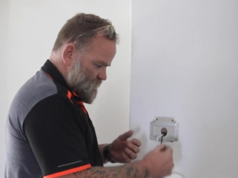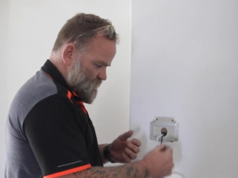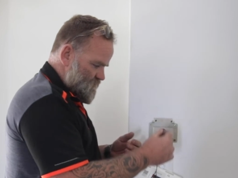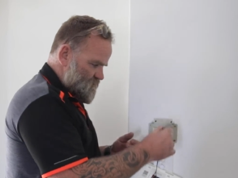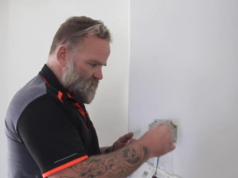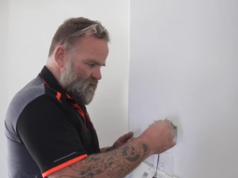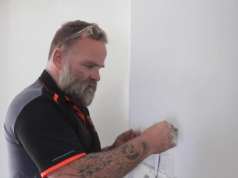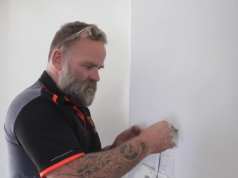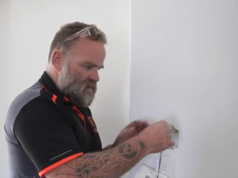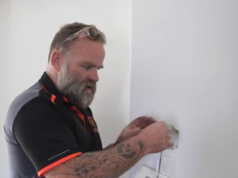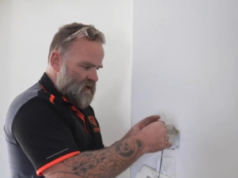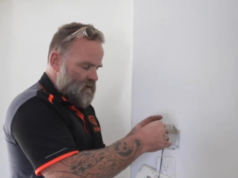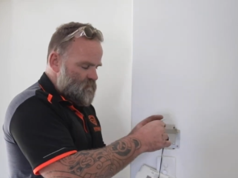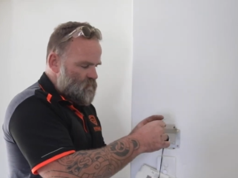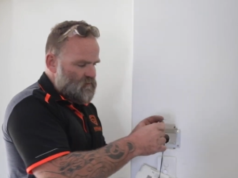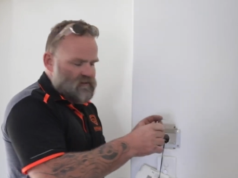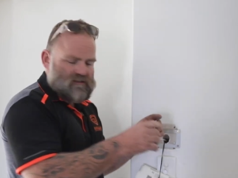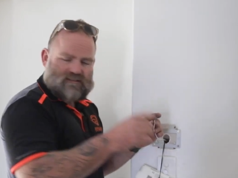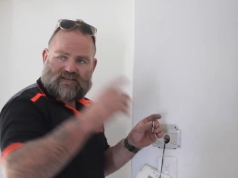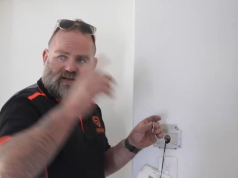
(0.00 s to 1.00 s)
the same
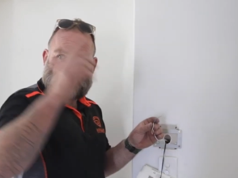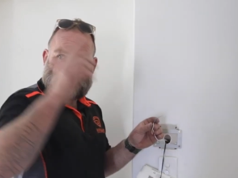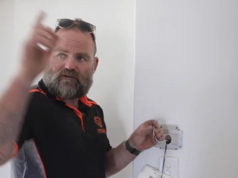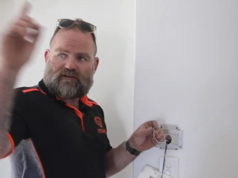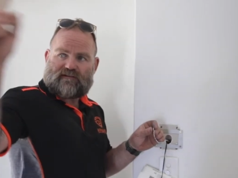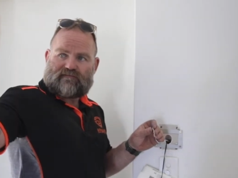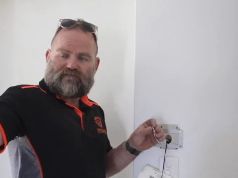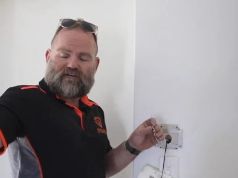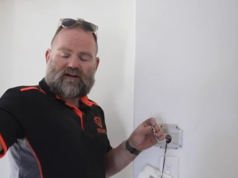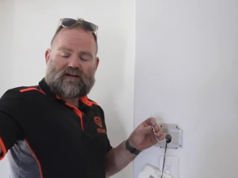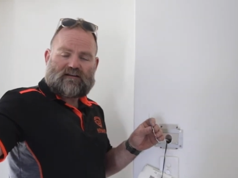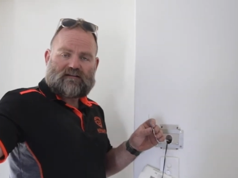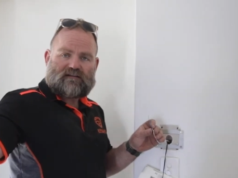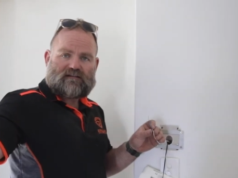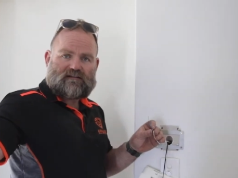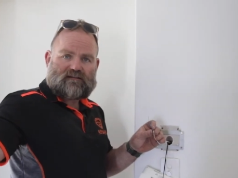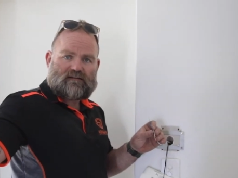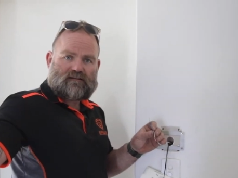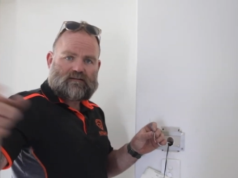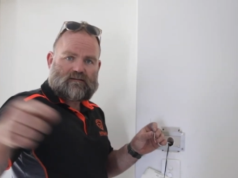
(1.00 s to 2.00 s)
cable that's out at the front,
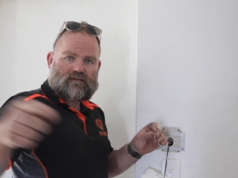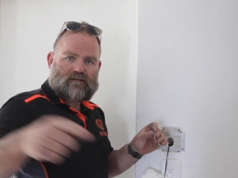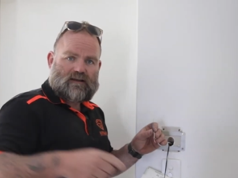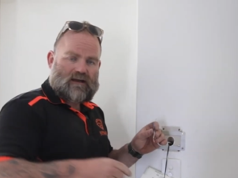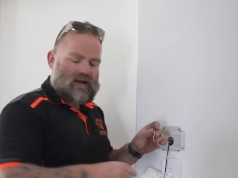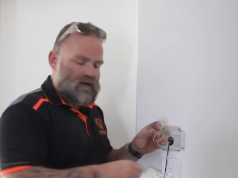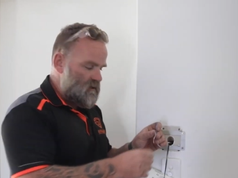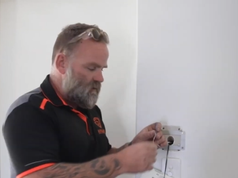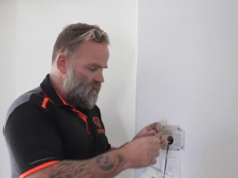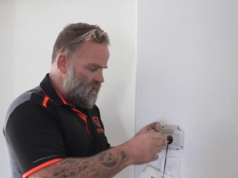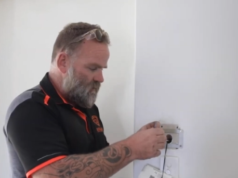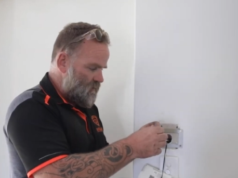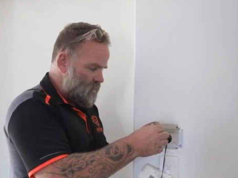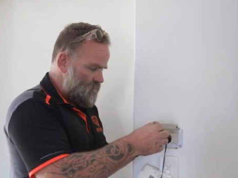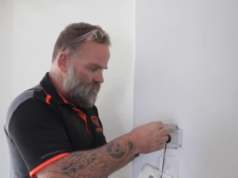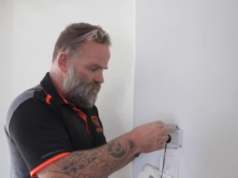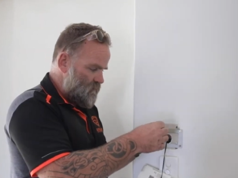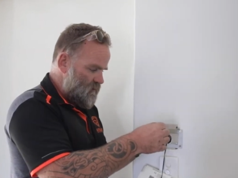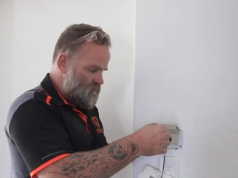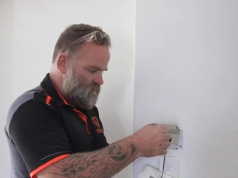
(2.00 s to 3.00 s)
and
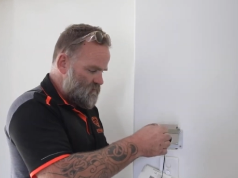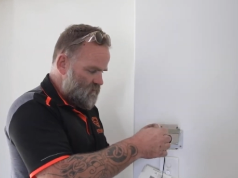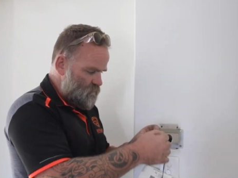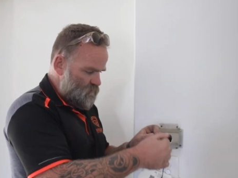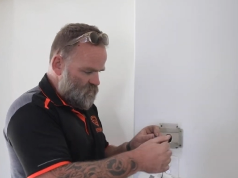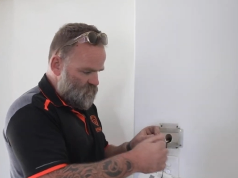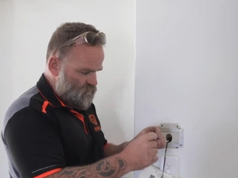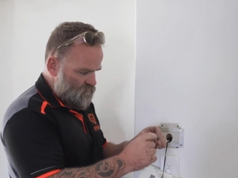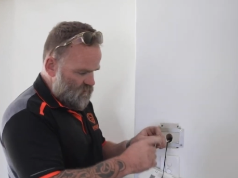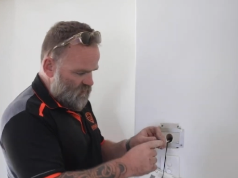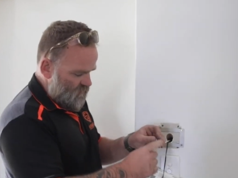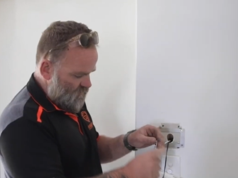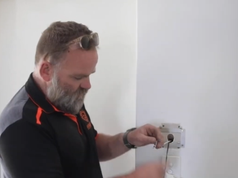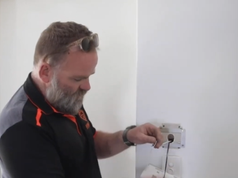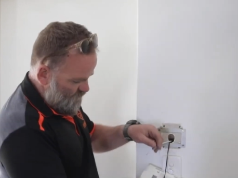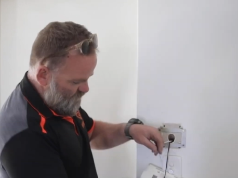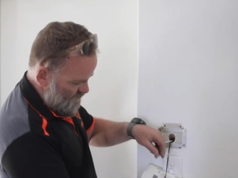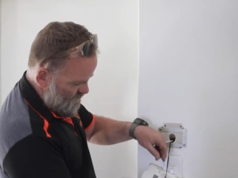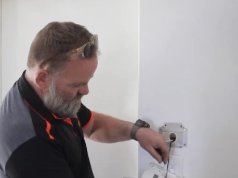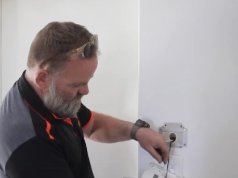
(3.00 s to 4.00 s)
basically we're just trying to
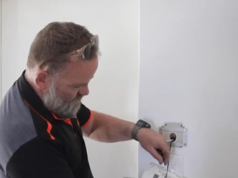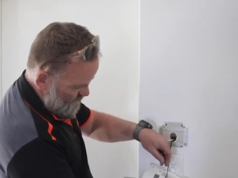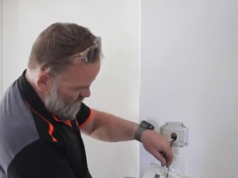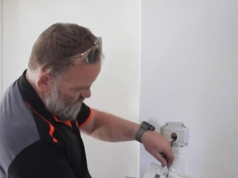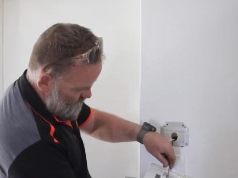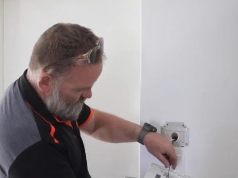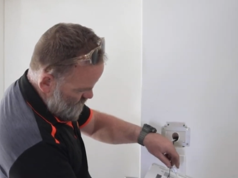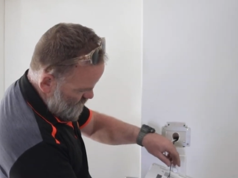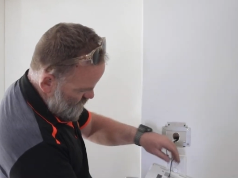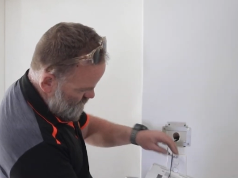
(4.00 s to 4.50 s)
keep it the same.